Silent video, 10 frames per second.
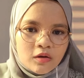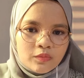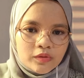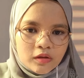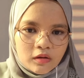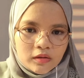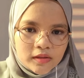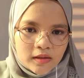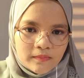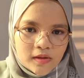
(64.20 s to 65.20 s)
will call
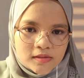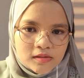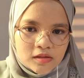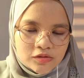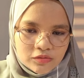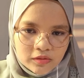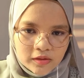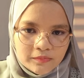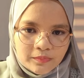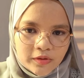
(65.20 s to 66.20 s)
them as
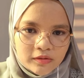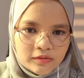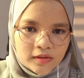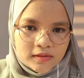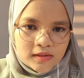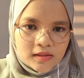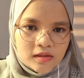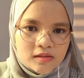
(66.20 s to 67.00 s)
exocrine pancreatic